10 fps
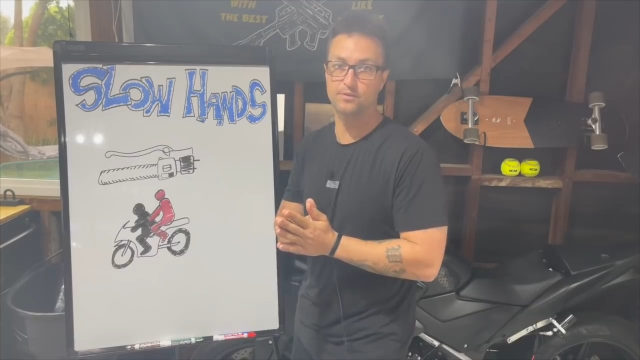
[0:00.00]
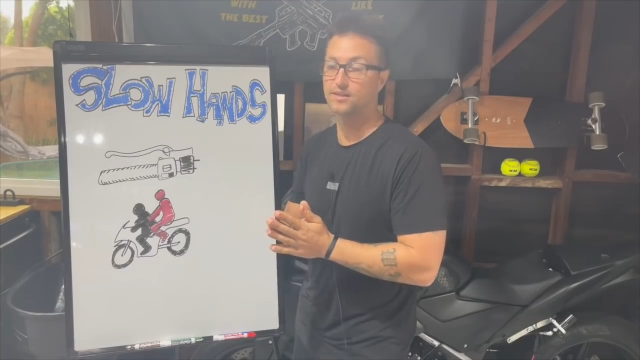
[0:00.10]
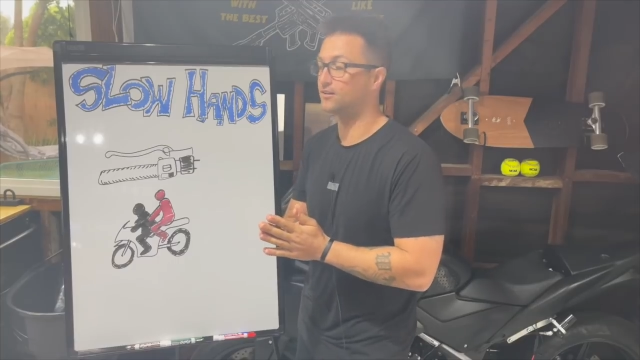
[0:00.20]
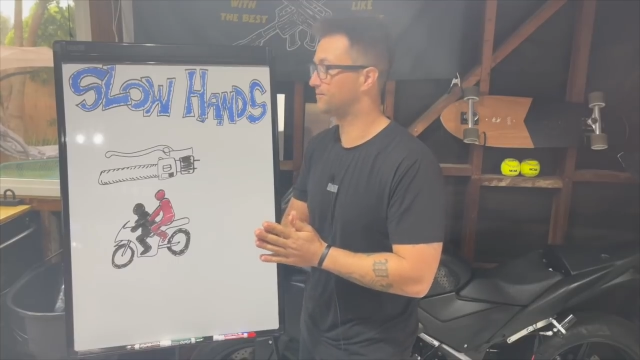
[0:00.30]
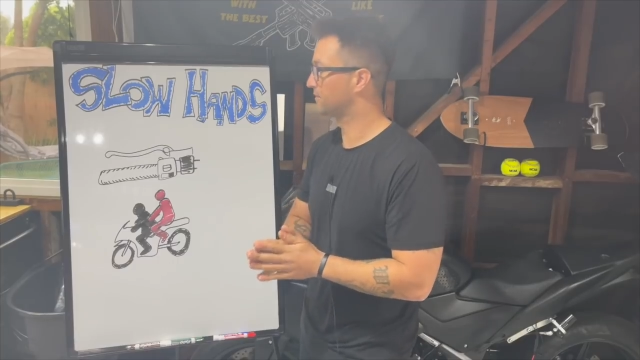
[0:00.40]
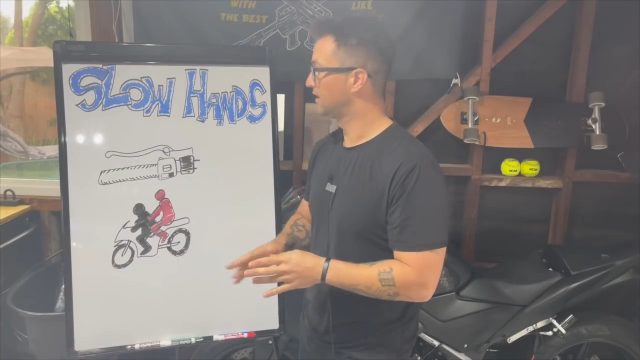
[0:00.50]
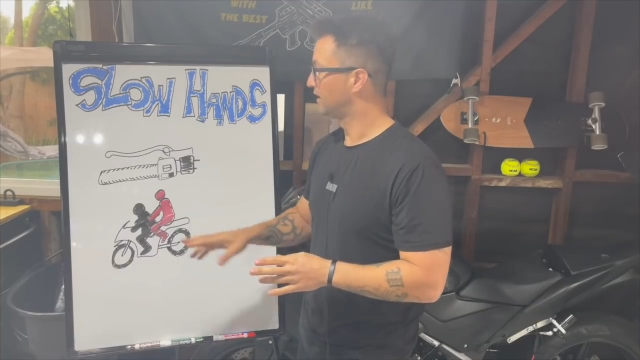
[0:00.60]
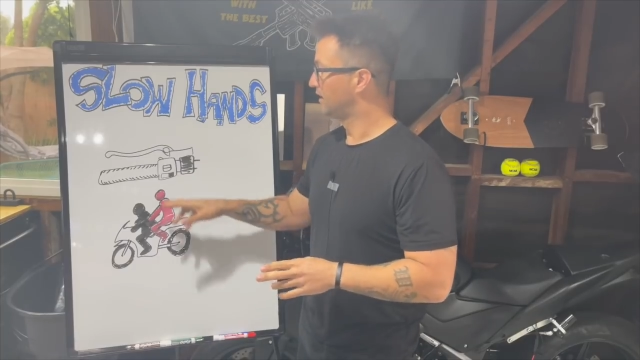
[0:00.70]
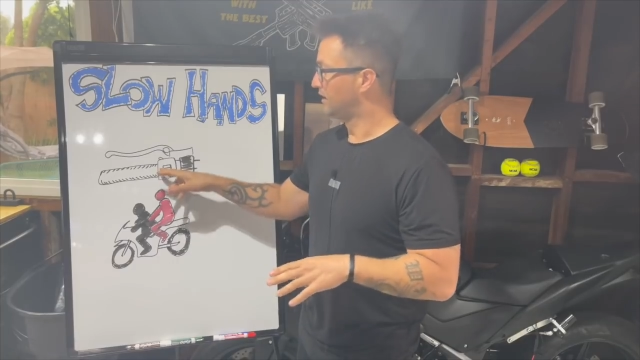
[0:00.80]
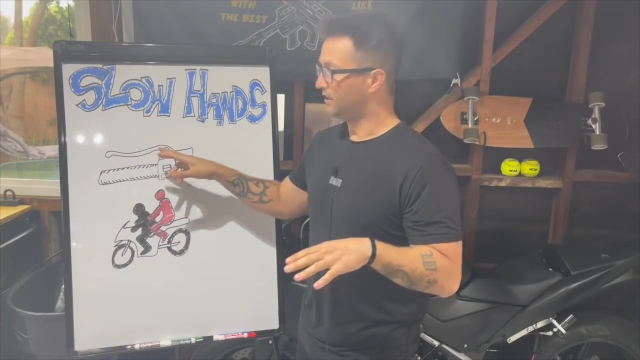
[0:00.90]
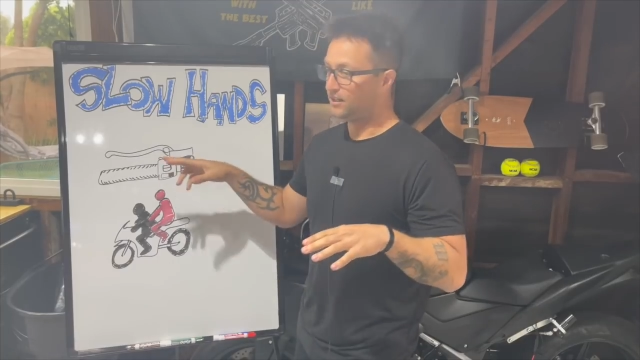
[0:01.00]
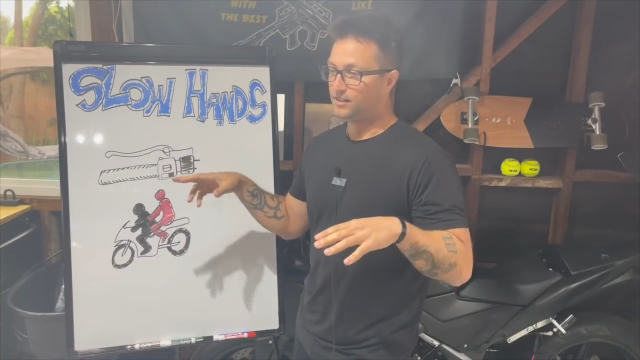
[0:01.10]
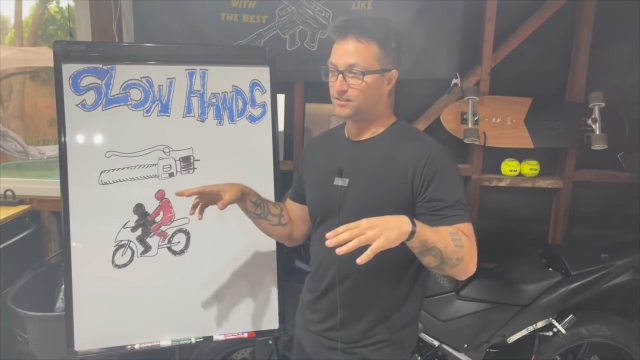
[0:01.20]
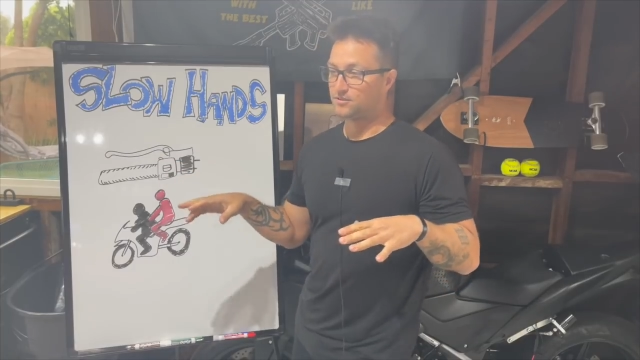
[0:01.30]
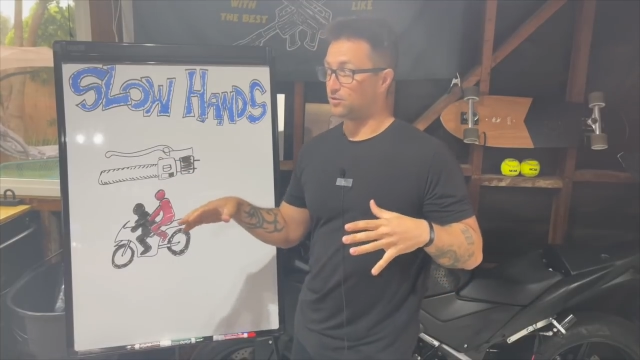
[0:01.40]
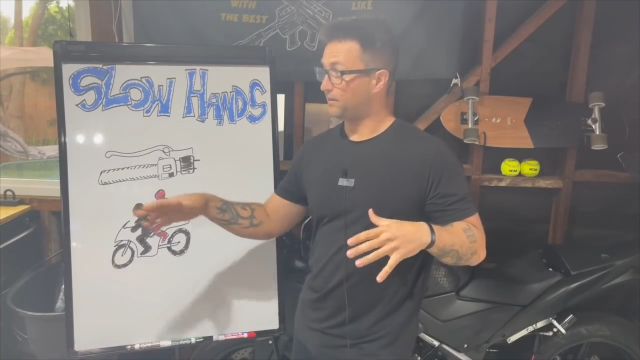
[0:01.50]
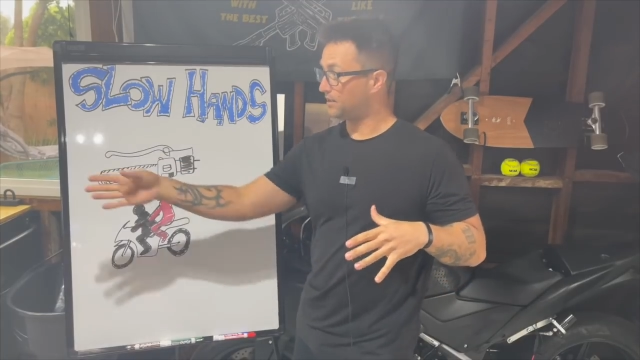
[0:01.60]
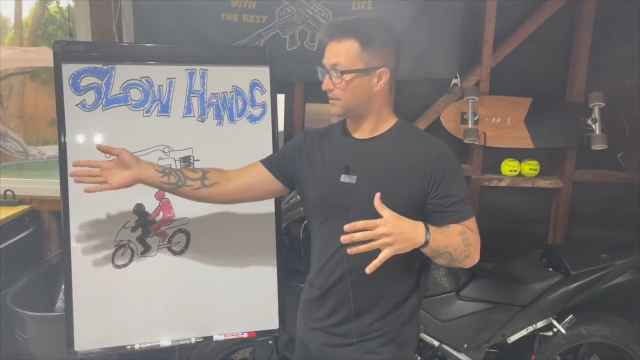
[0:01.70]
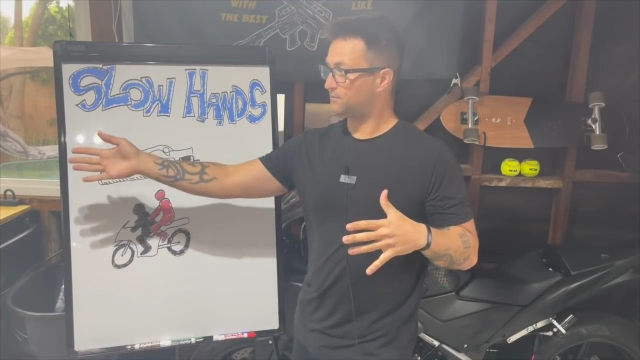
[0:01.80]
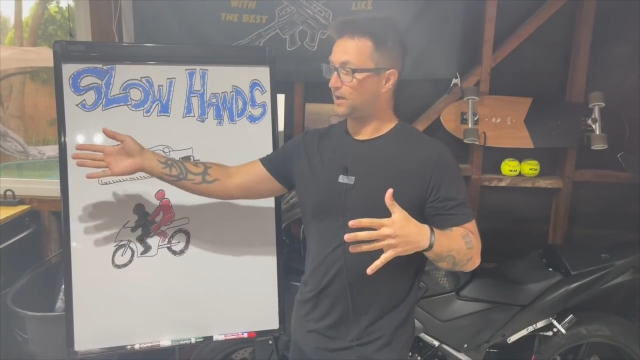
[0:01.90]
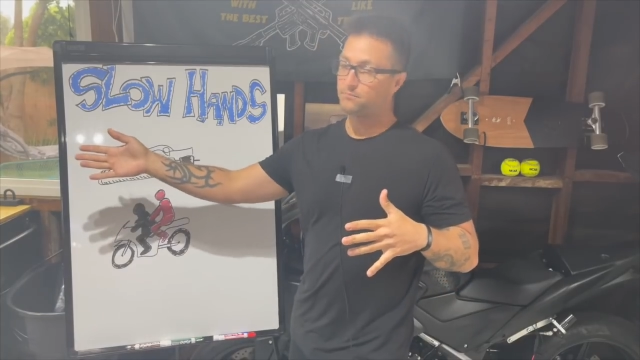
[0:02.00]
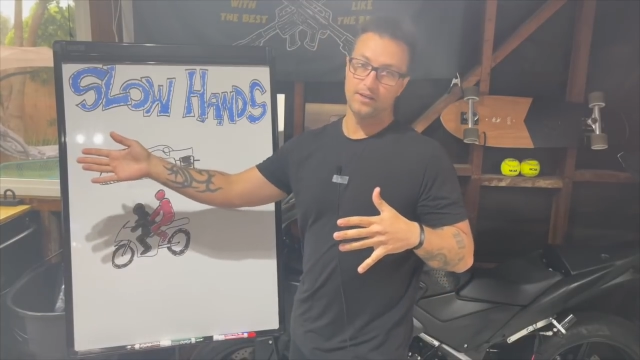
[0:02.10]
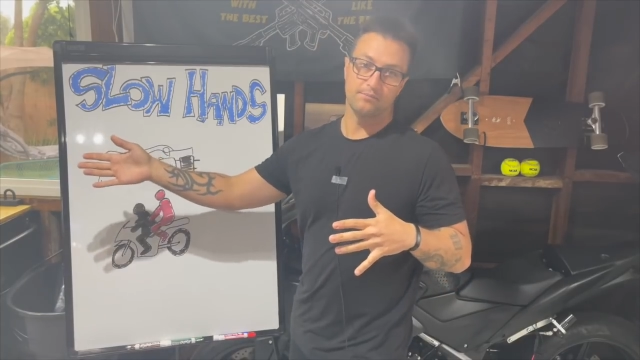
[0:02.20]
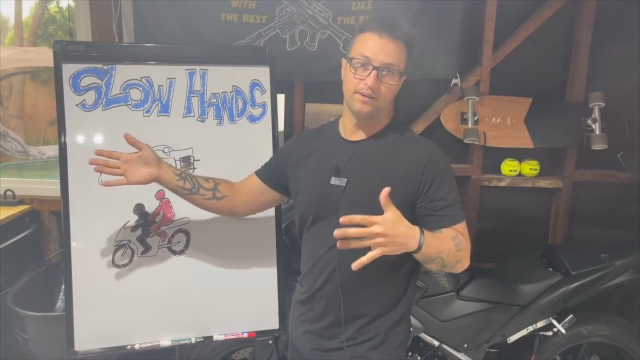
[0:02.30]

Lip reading: down. So my bike,